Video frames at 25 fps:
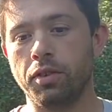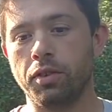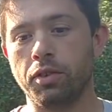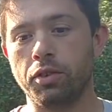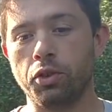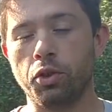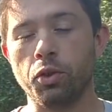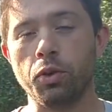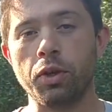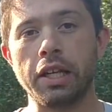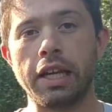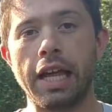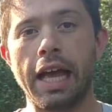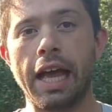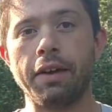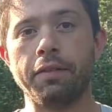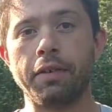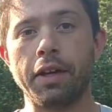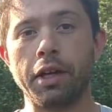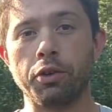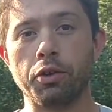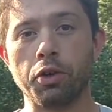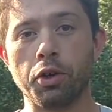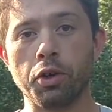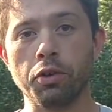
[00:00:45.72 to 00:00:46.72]
you can have
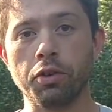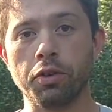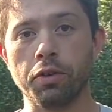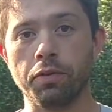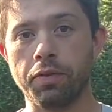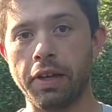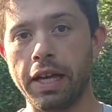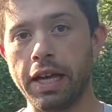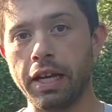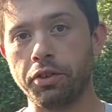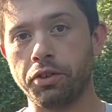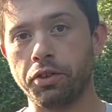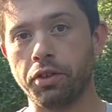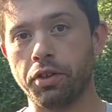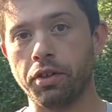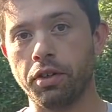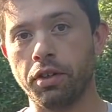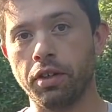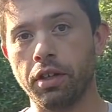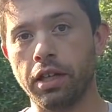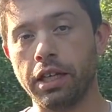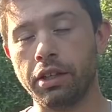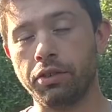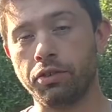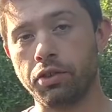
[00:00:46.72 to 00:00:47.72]
a dearth of nectar
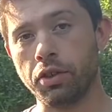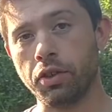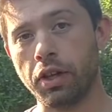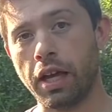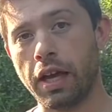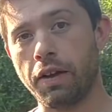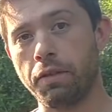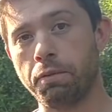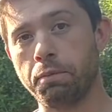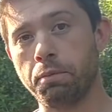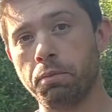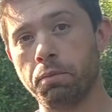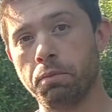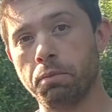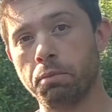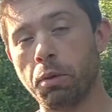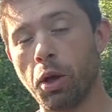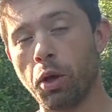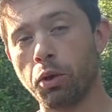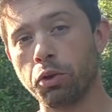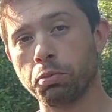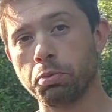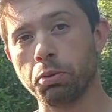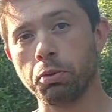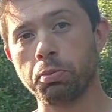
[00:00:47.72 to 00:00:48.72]
and still have
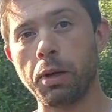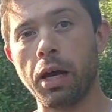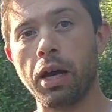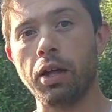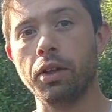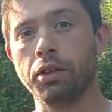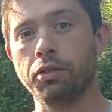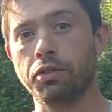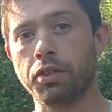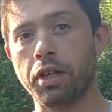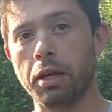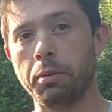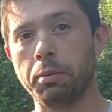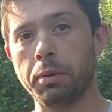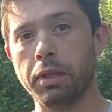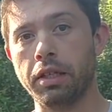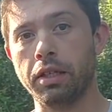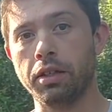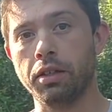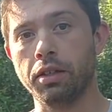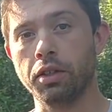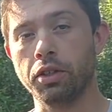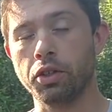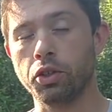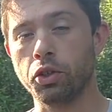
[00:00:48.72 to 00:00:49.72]
multiple pollens coming in.